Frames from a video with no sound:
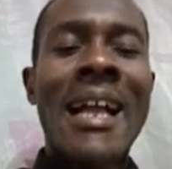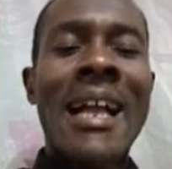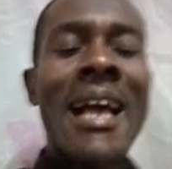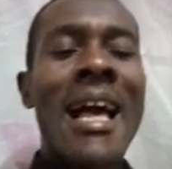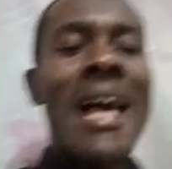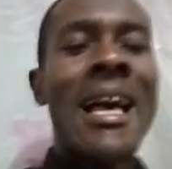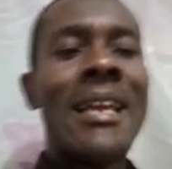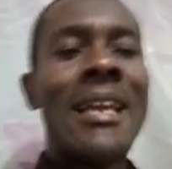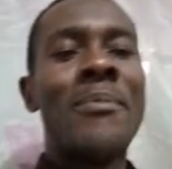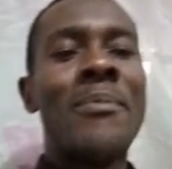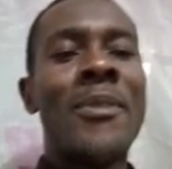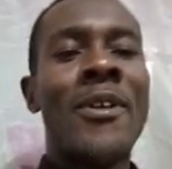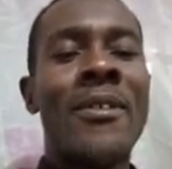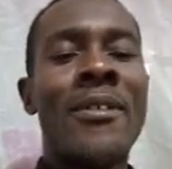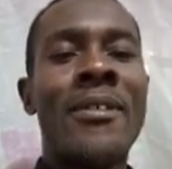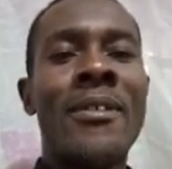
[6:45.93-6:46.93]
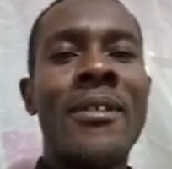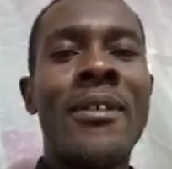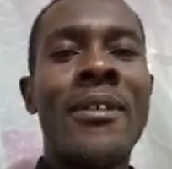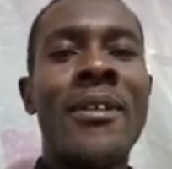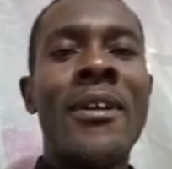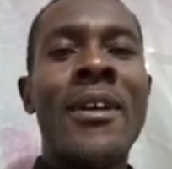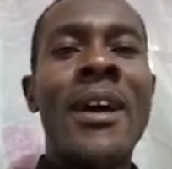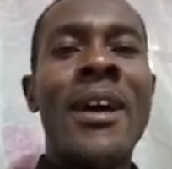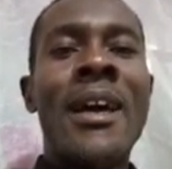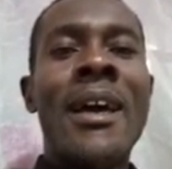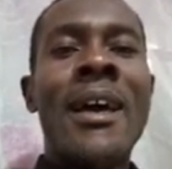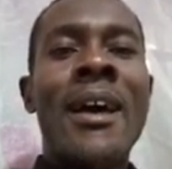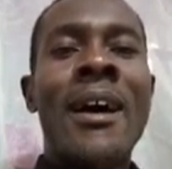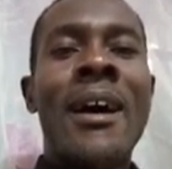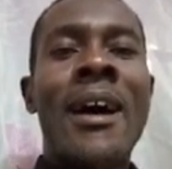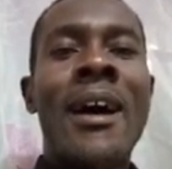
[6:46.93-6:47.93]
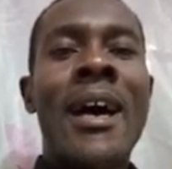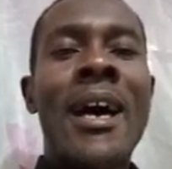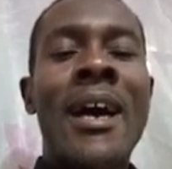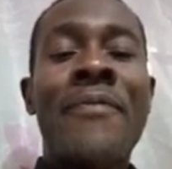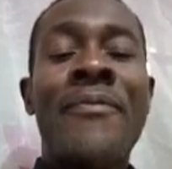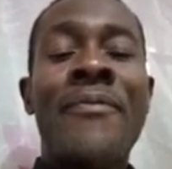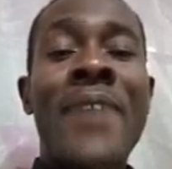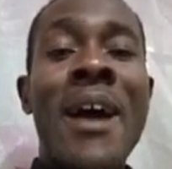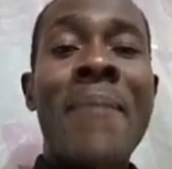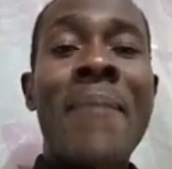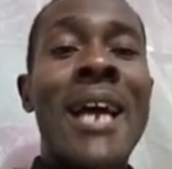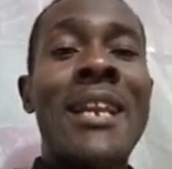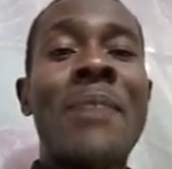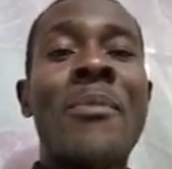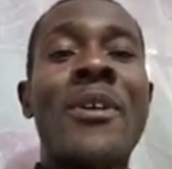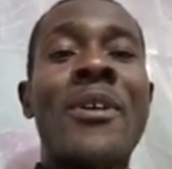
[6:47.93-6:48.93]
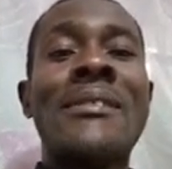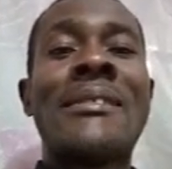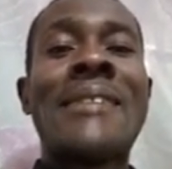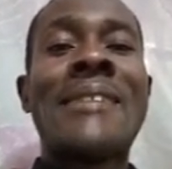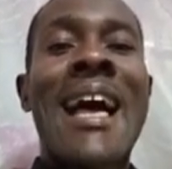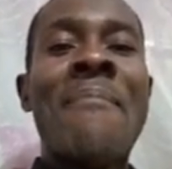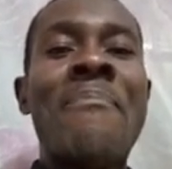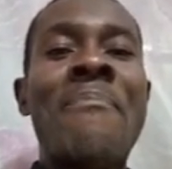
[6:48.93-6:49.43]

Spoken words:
farm animals and make life miserable for them,